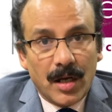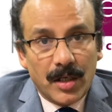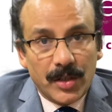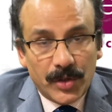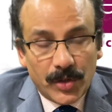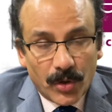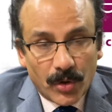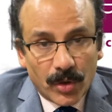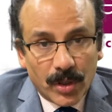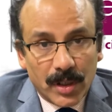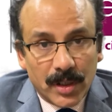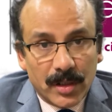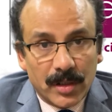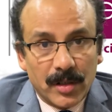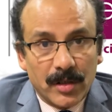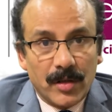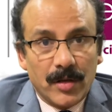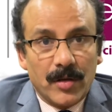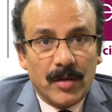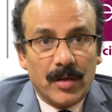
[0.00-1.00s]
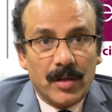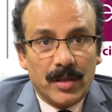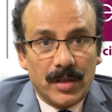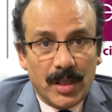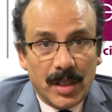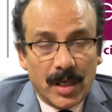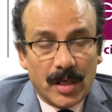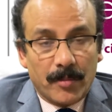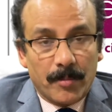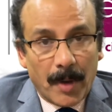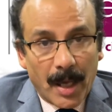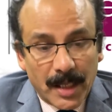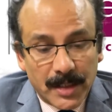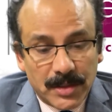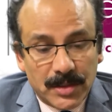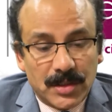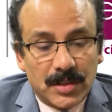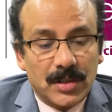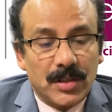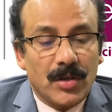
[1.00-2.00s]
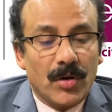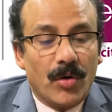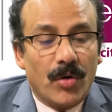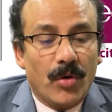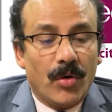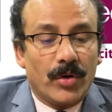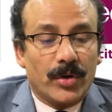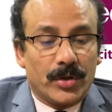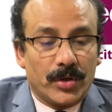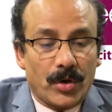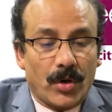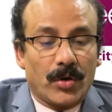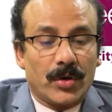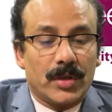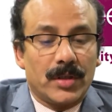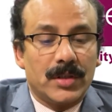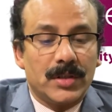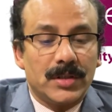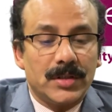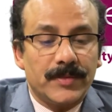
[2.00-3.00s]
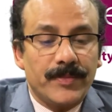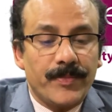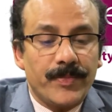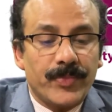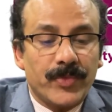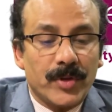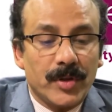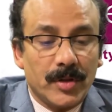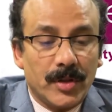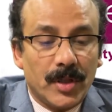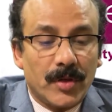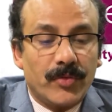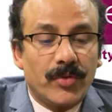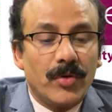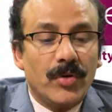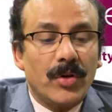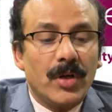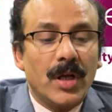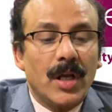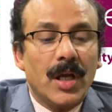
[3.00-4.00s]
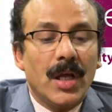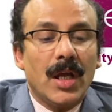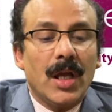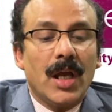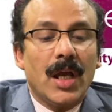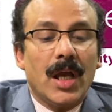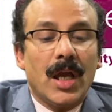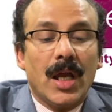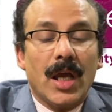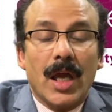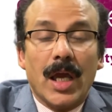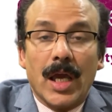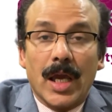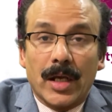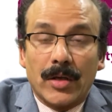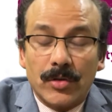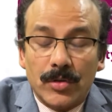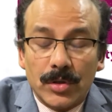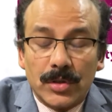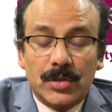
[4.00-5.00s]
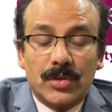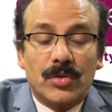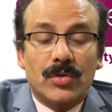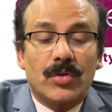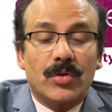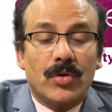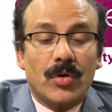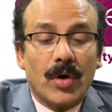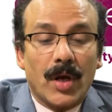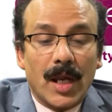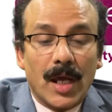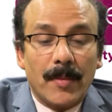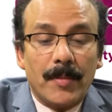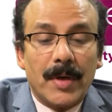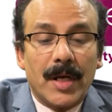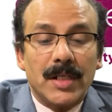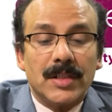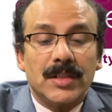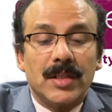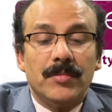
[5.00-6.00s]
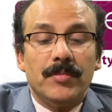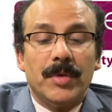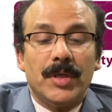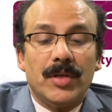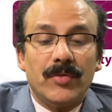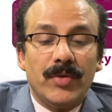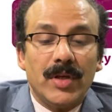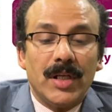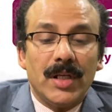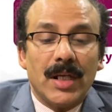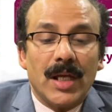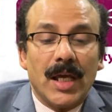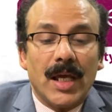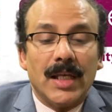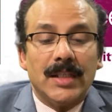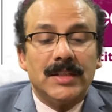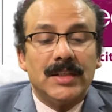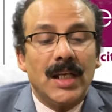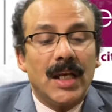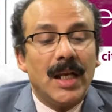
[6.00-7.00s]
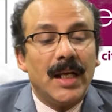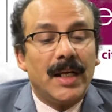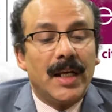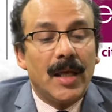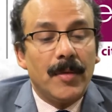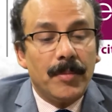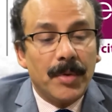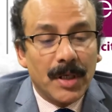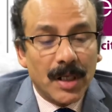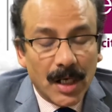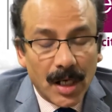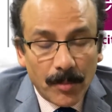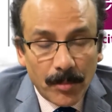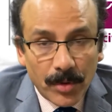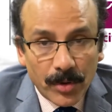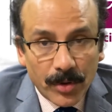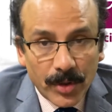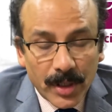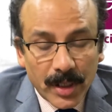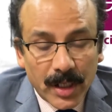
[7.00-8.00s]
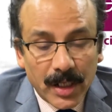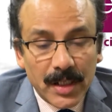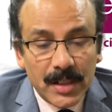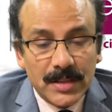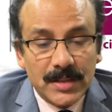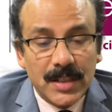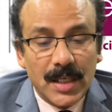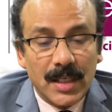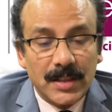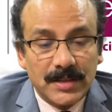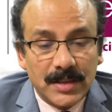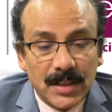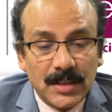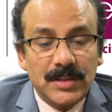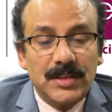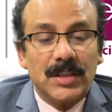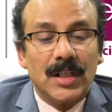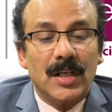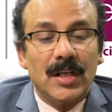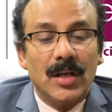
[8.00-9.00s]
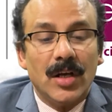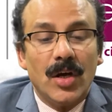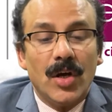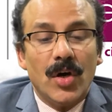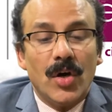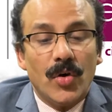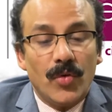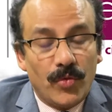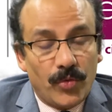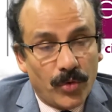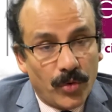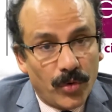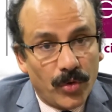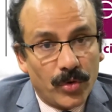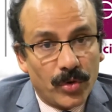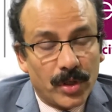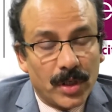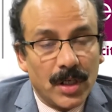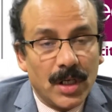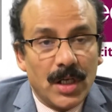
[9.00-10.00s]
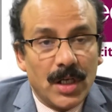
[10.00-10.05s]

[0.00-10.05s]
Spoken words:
donor, they are matched or not. Therefore, a good collaboration between HLA typing laboratory is essential for